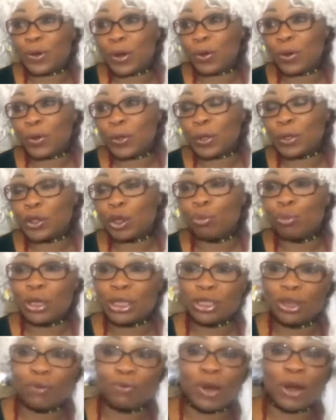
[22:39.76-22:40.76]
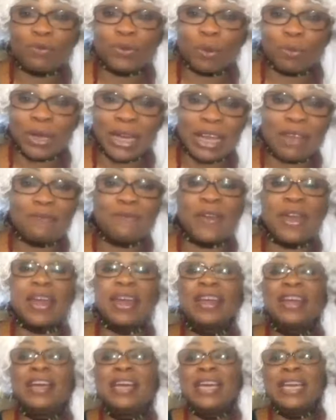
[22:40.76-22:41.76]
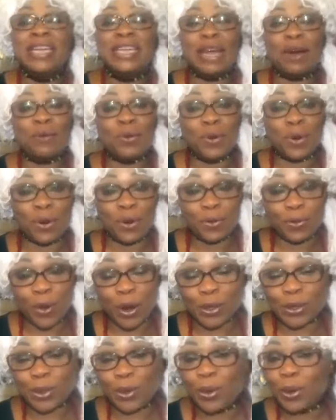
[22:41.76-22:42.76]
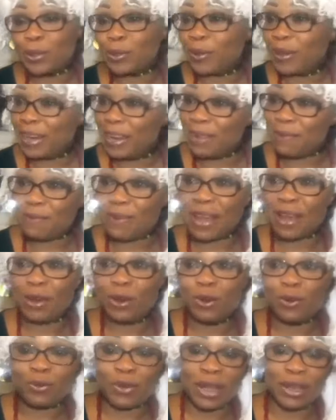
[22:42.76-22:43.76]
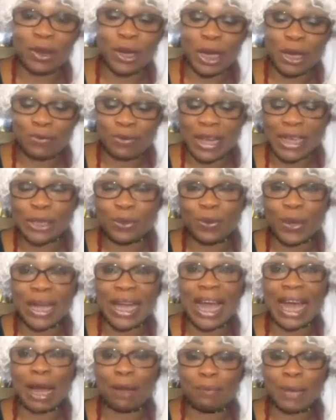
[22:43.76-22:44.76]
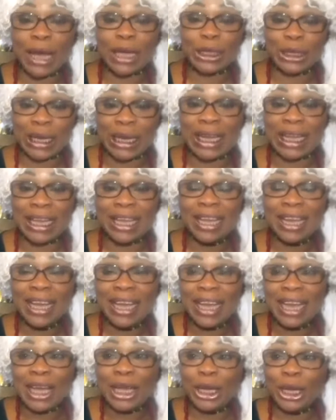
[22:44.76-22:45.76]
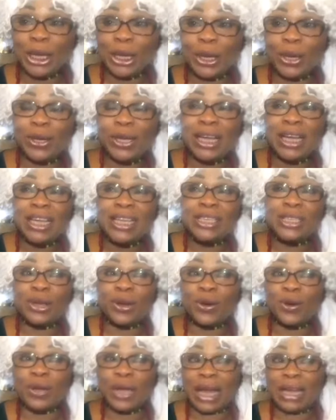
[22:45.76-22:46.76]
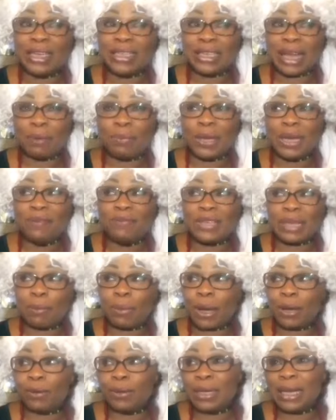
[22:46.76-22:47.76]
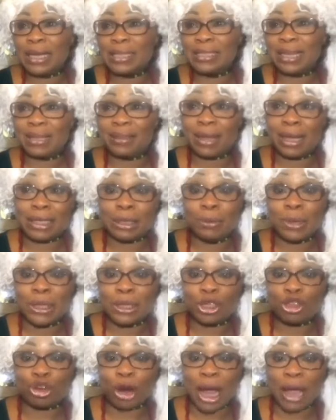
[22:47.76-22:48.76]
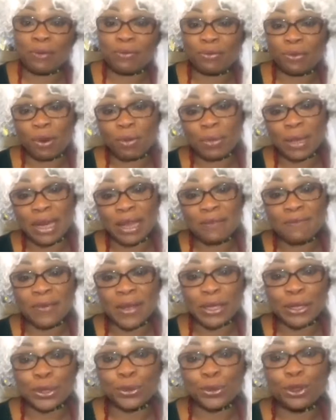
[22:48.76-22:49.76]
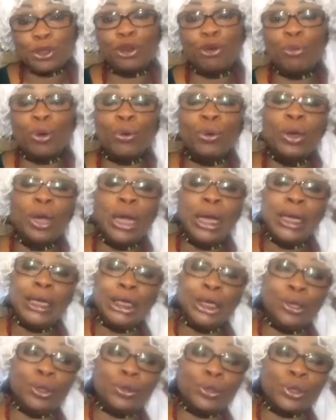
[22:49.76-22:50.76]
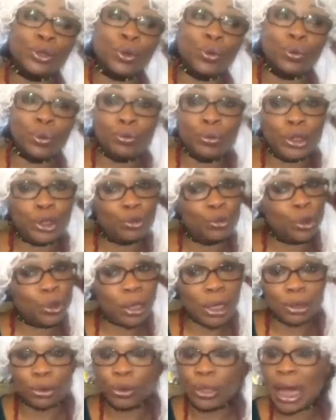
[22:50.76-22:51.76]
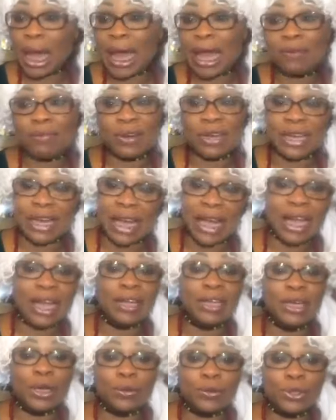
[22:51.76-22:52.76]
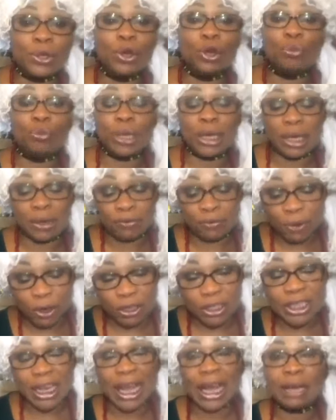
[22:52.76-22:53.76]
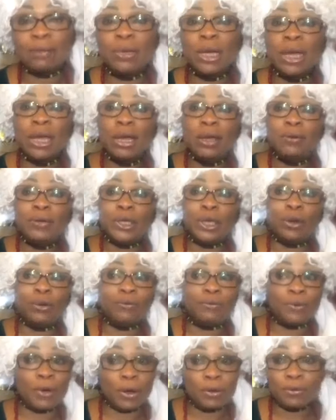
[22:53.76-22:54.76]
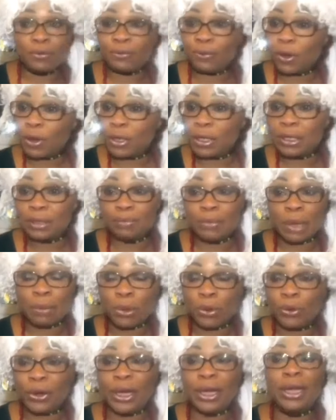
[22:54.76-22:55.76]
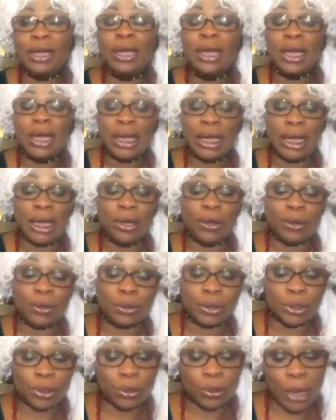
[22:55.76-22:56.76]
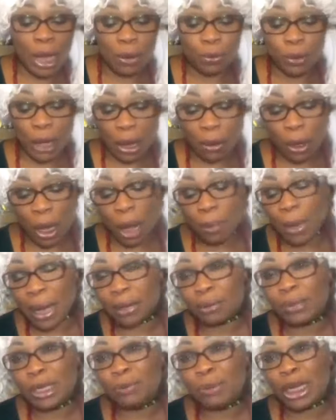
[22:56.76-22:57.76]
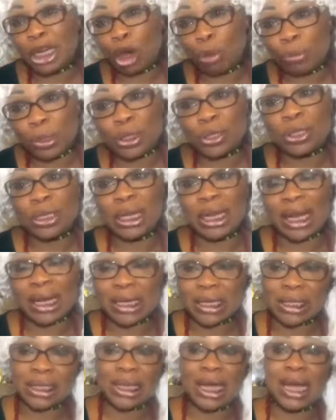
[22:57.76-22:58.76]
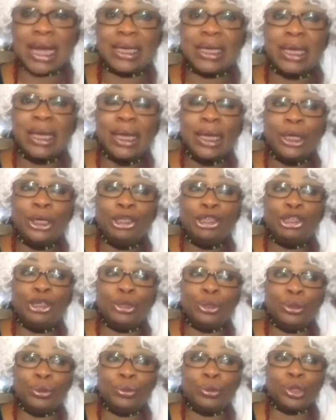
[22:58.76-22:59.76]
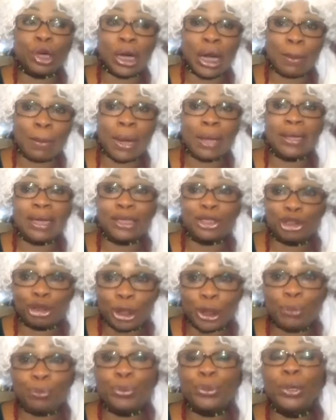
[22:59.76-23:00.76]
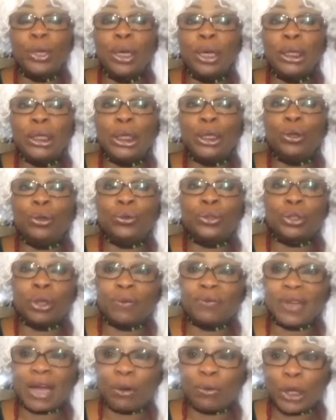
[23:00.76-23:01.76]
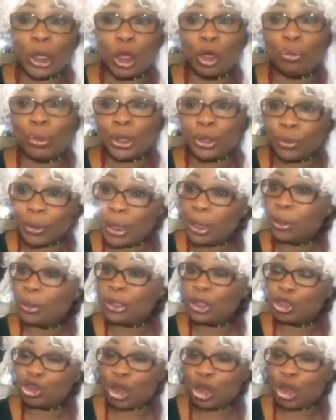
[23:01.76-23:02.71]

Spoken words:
Osogbo is not far from Ile-Ife, that we will also go to Ile-Ife. Ile-Ife is where I'm actually, you know, so, and I believe it's about less than 30 minutes drive from Ile-Ife to Osogbo, you know, so which we can do that every day, you know. It's going to be a fun time, you know, fun memory, you know. So I'll come out. It may not be today, like I said, to talk about that trip, you know, stuff that we're going to be doing on the